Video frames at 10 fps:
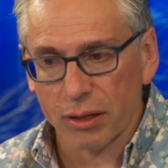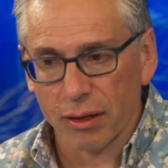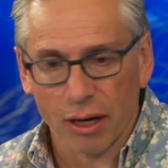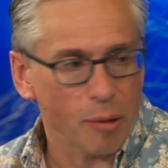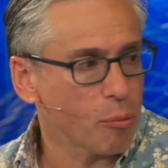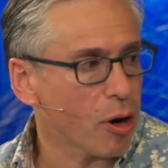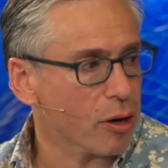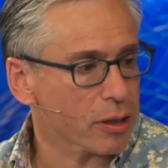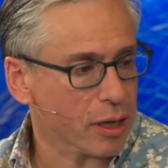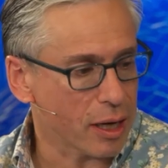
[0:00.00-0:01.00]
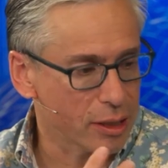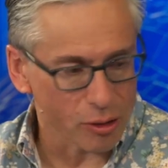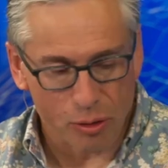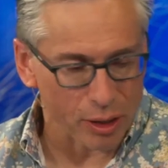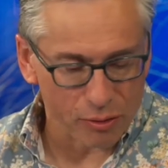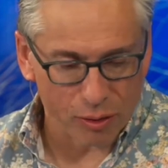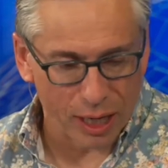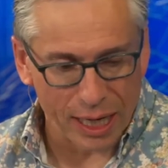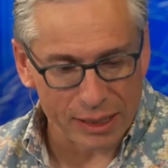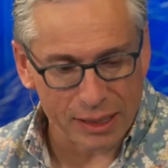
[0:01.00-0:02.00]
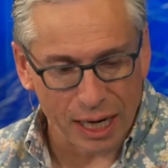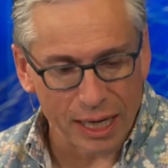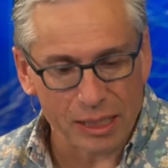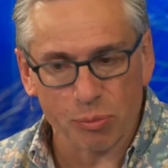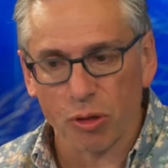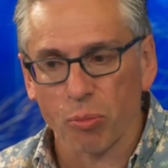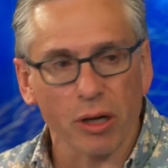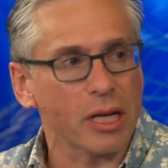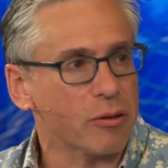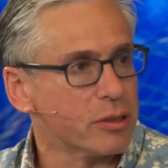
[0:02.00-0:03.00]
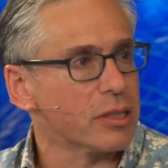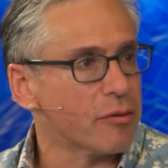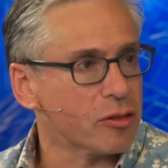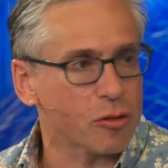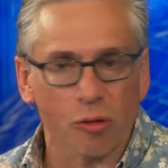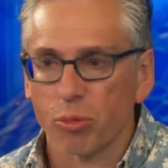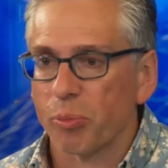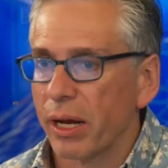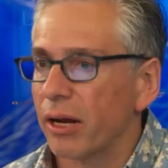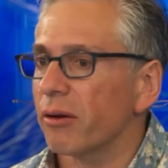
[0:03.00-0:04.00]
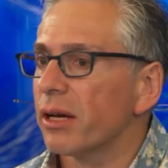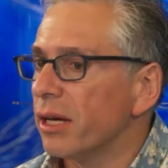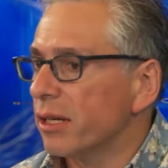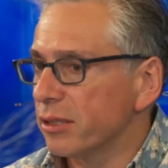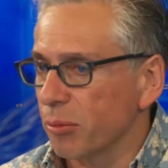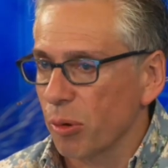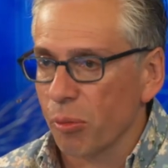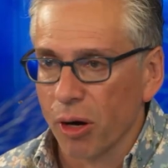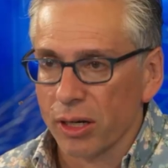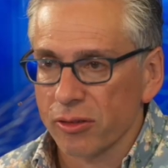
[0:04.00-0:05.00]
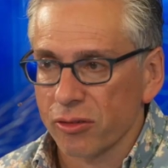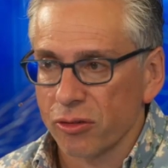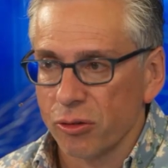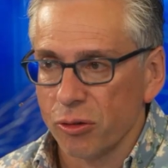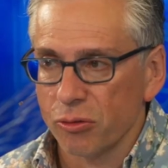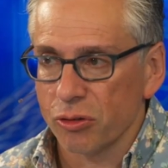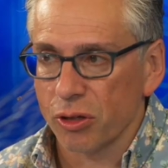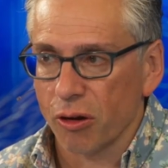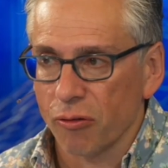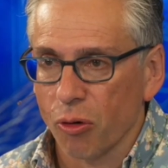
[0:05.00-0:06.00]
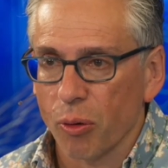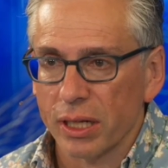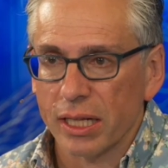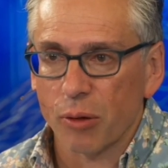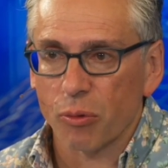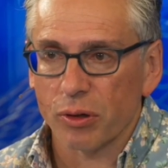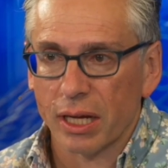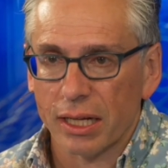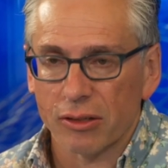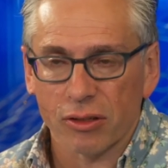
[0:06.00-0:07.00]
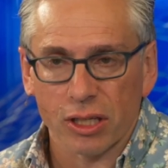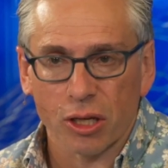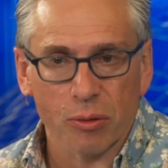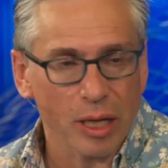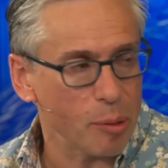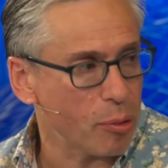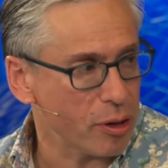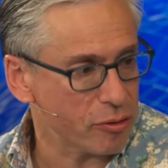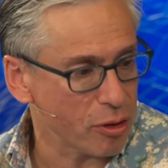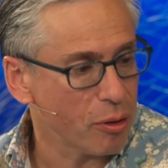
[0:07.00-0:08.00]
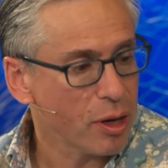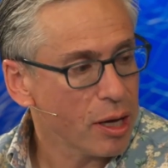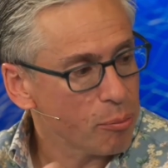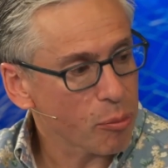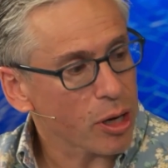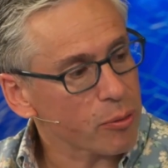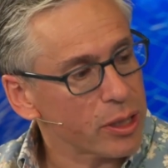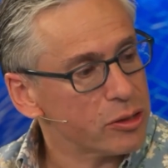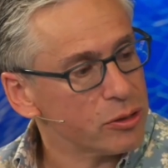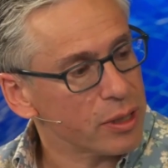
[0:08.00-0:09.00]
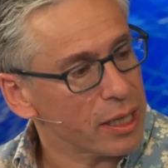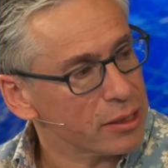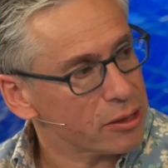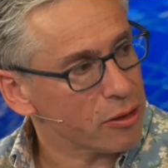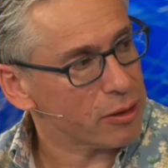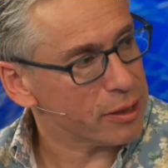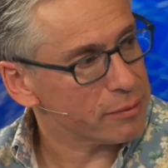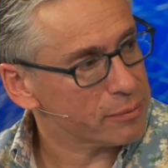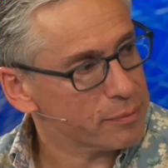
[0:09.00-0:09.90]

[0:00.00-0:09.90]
with Mark. I know you had, I asked both Mark and Christoph to sort of prepare some remarks to go forward, and then we'll get into the Q&A part. So Mark, why don't you get us started?